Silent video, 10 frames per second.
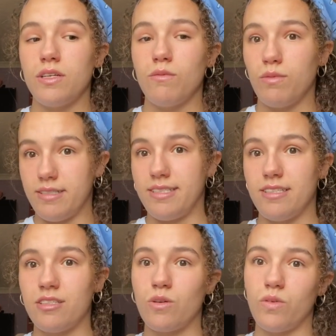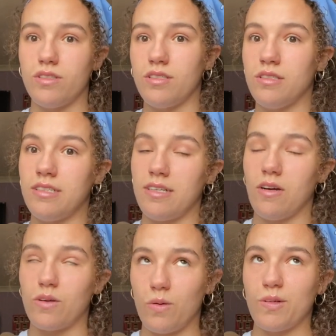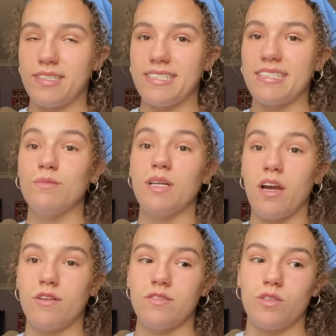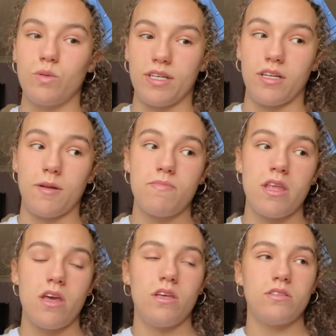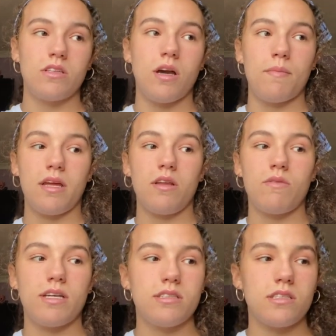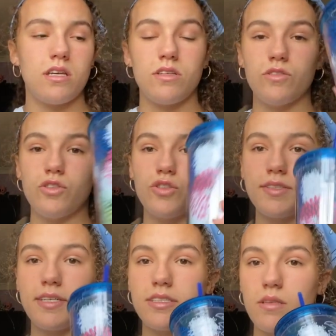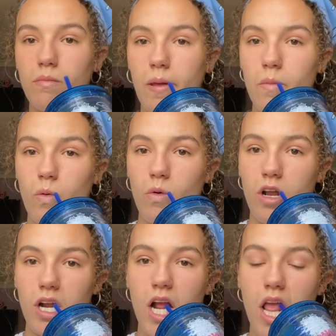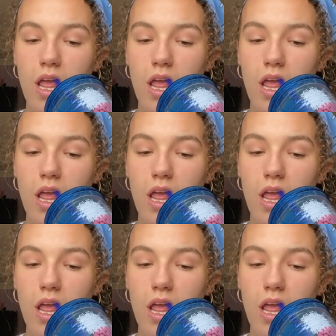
want this quarantine, quarantine to be over quicker. So um, anyways, just drinking some lemon water.